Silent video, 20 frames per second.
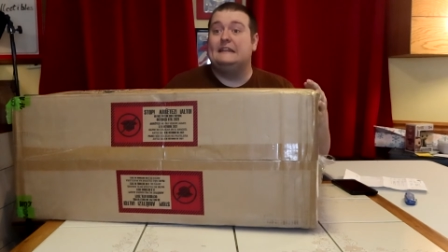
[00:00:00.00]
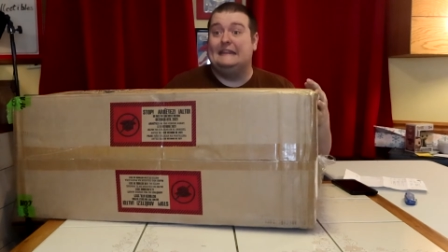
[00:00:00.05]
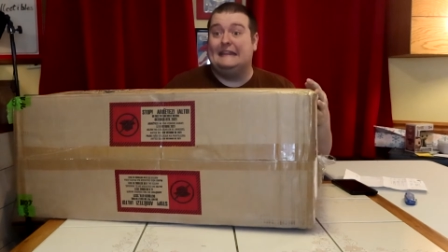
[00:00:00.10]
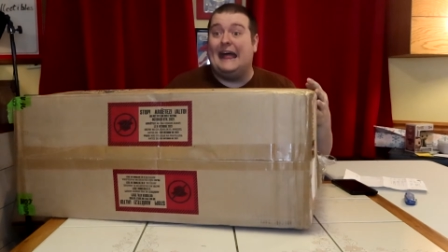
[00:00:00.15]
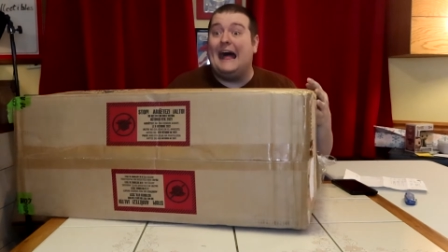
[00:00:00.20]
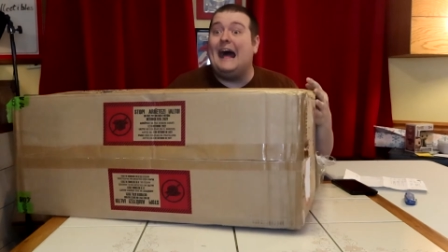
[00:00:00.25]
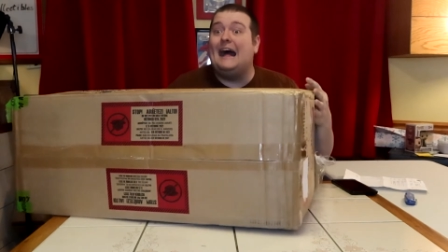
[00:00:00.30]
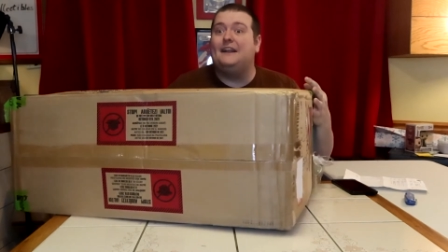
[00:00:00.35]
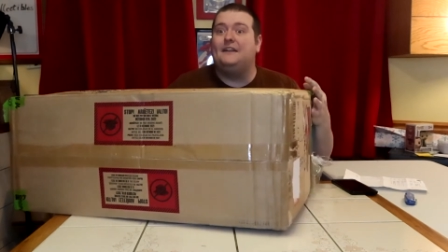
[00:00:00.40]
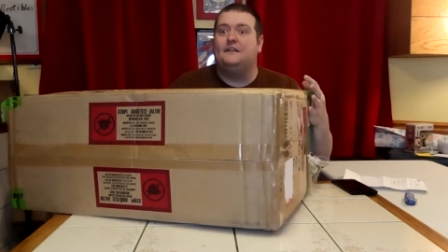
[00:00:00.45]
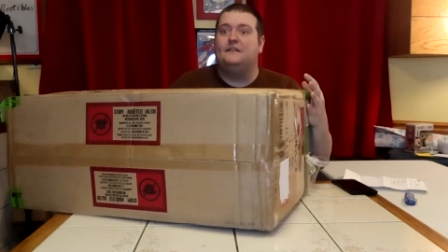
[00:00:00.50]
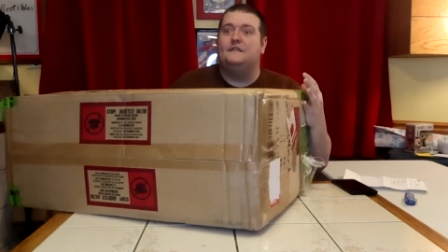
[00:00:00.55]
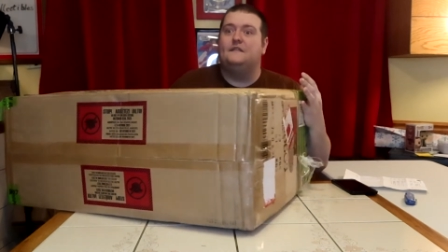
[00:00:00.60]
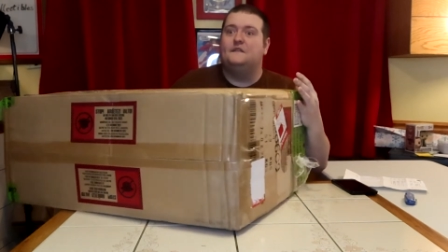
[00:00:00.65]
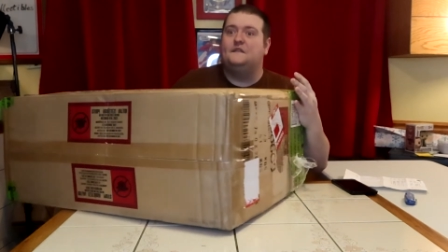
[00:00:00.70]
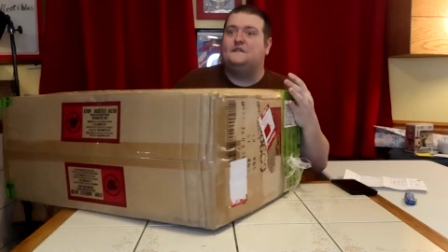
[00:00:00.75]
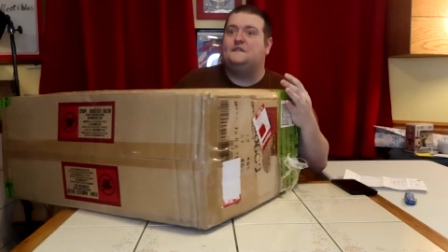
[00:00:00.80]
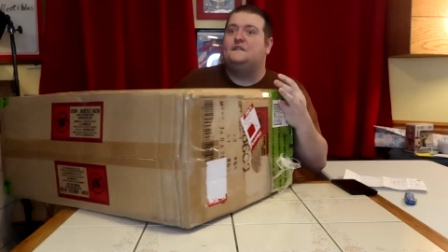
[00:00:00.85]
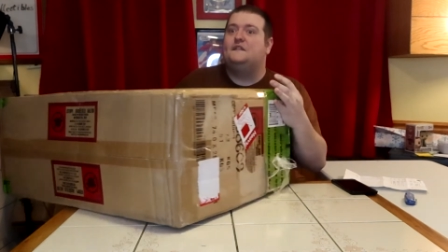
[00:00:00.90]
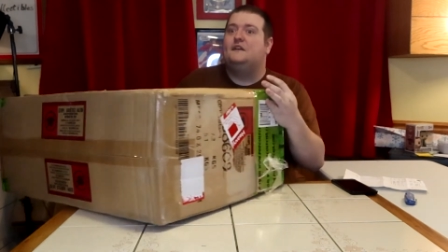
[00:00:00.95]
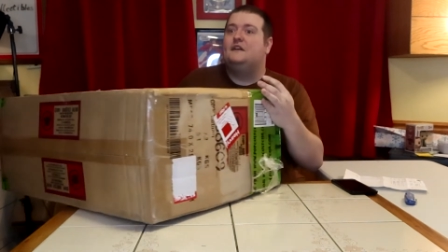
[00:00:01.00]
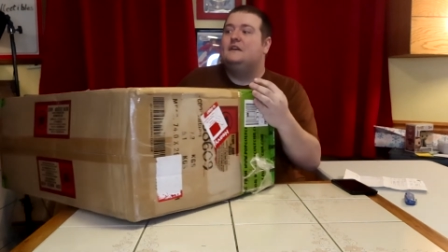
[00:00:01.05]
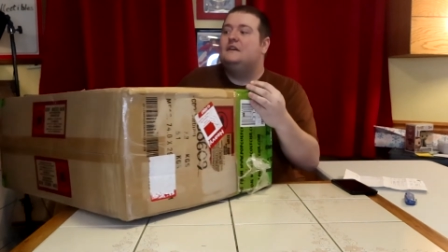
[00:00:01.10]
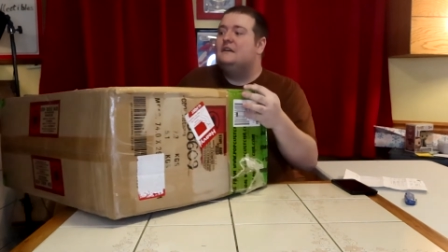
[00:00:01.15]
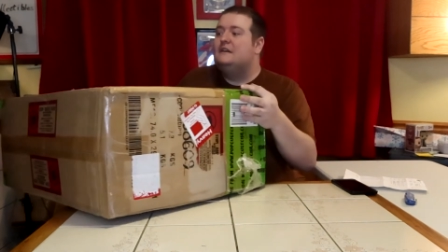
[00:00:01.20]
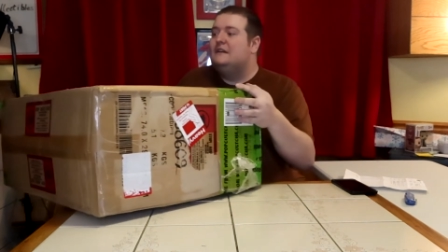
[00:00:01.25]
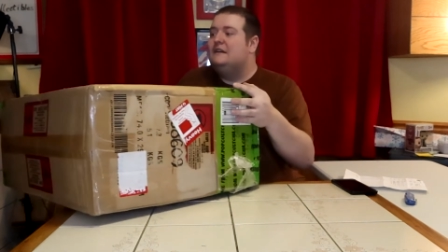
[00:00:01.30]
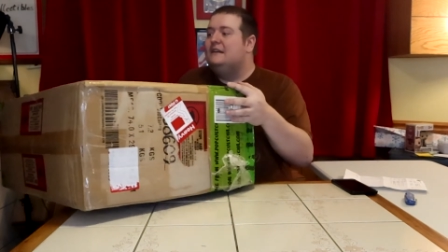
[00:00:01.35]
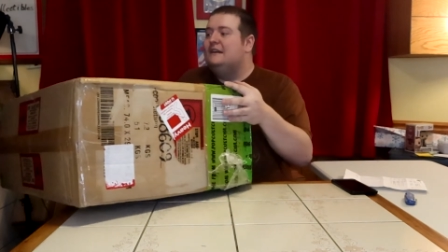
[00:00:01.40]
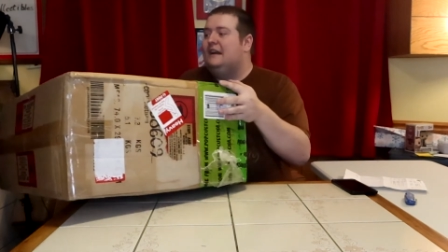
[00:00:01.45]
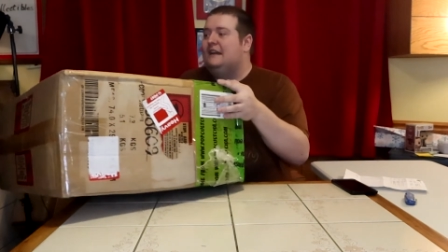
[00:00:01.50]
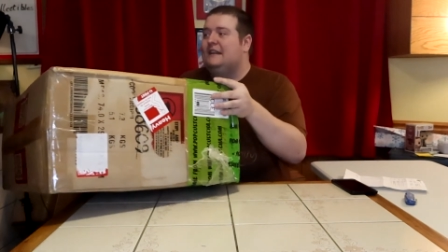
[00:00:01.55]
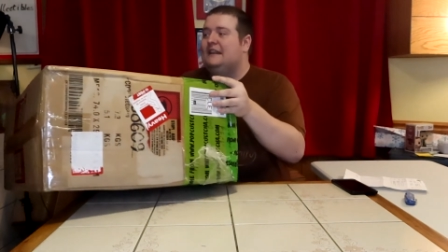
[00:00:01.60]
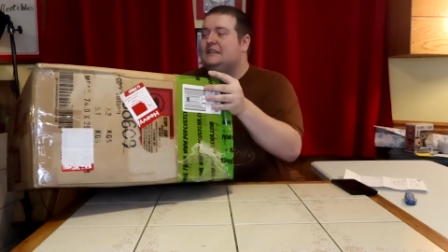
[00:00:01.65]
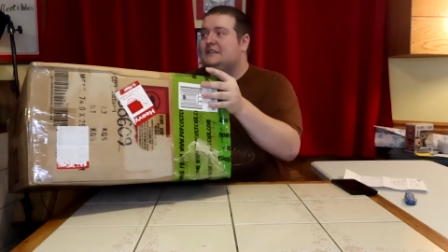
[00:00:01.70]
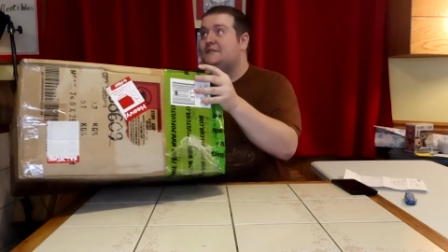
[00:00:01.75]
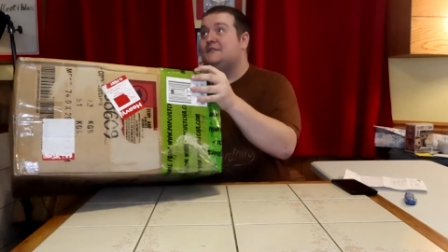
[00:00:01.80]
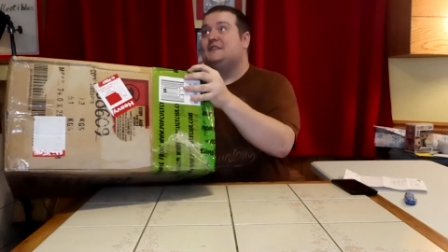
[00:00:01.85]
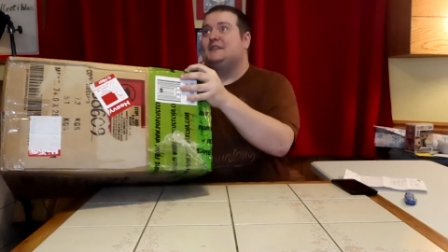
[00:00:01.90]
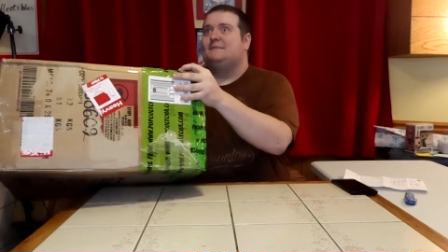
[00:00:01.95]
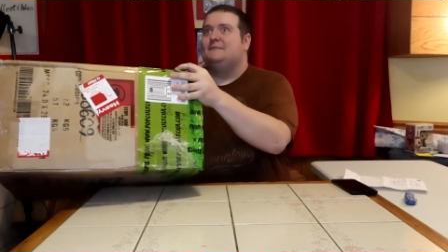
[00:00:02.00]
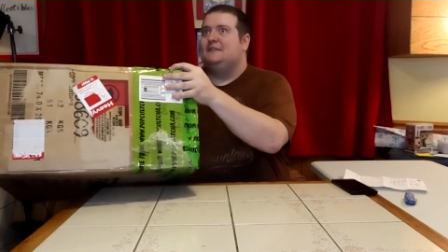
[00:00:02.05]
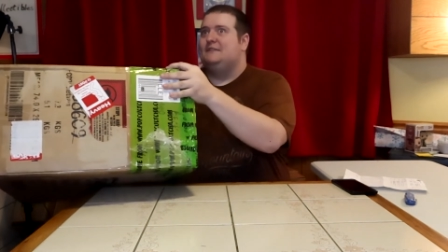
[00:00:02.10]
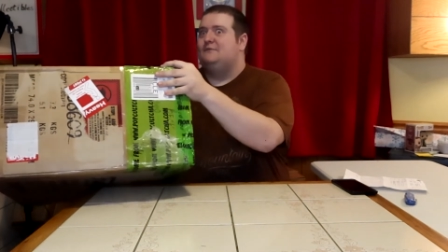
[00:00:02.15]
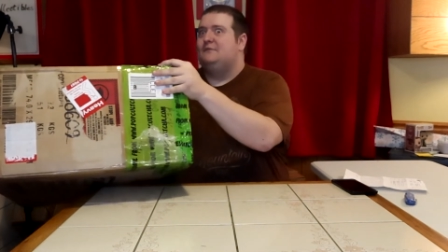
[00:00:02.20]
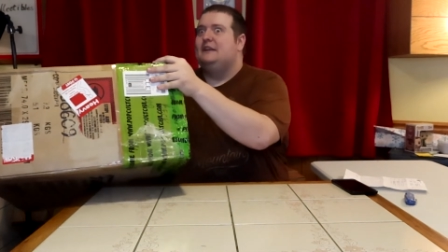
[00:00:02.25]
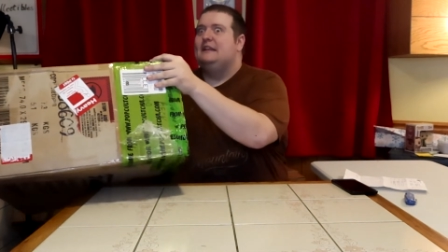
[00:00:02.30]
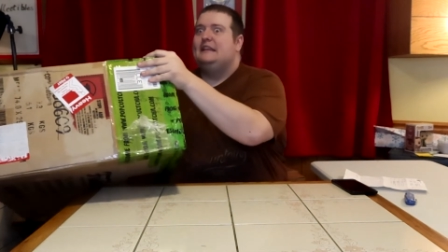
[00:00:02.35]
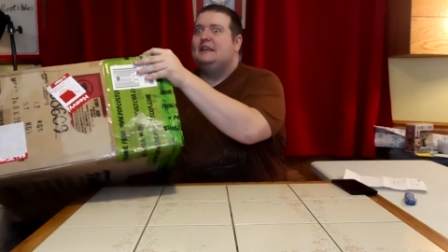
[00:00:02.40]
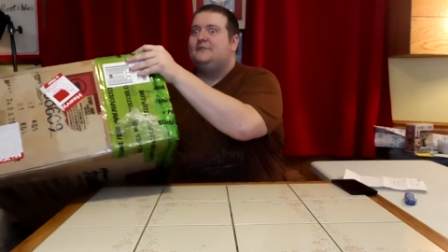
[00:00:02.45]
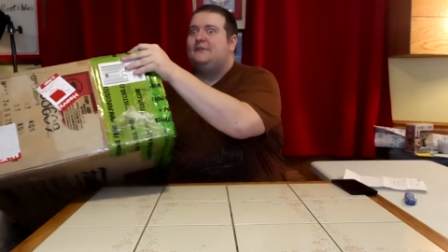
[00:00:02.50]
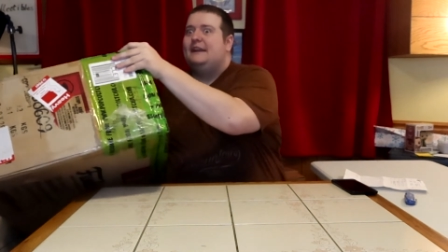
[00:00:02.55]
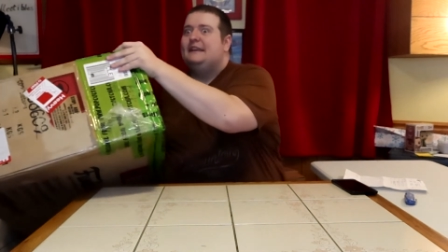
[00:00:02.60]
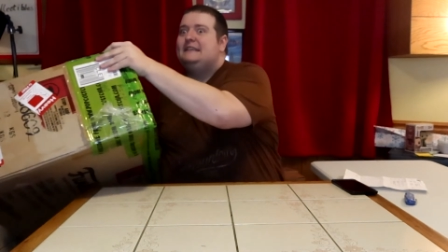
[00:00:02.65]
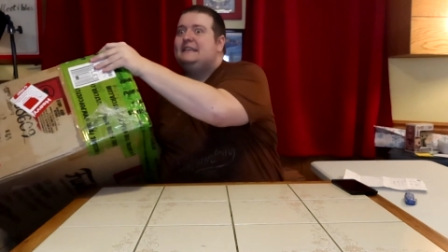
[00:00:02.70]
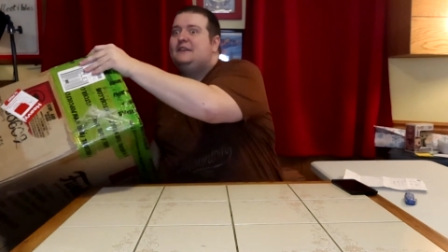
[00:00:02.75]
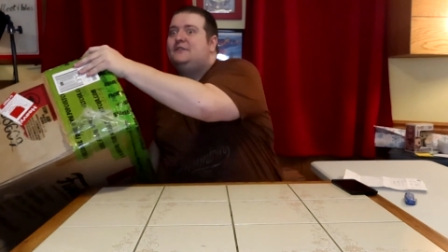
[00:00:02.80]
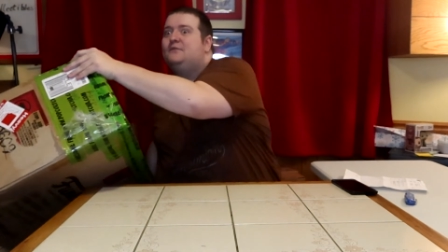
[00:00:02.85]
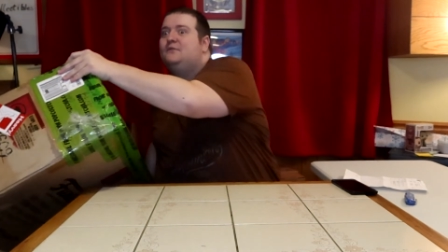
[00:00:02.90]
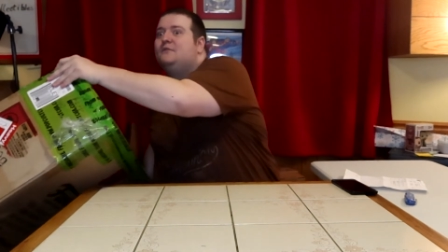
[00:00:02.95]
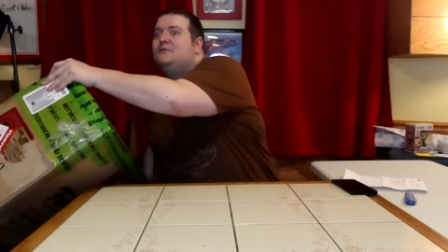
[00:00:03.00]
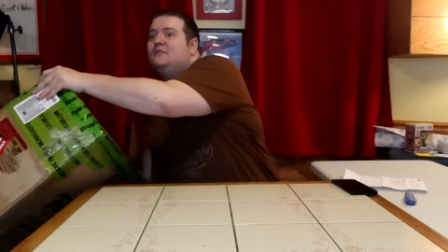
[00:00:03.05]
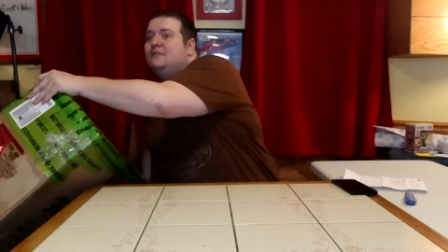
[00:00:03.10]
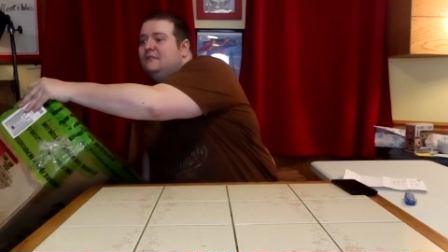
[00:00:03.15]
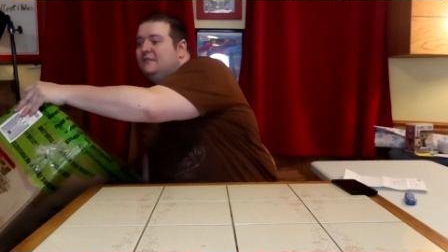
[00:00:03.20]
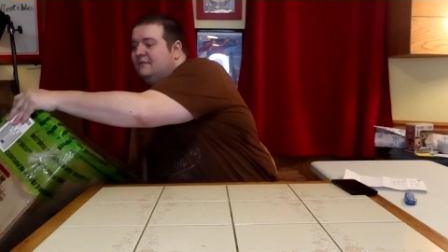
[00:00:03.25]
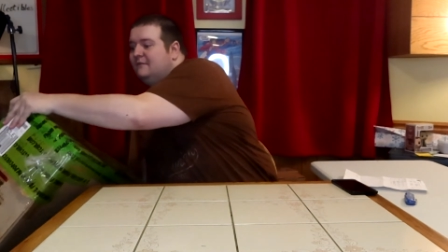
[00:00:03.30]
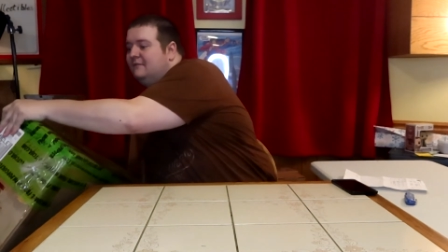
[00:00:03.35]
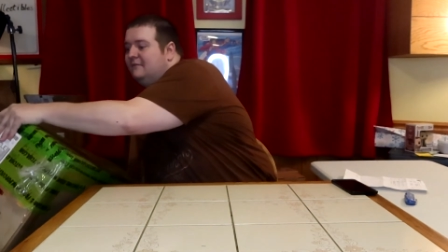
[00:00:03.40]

lot of, unless if it's something really crazy cool,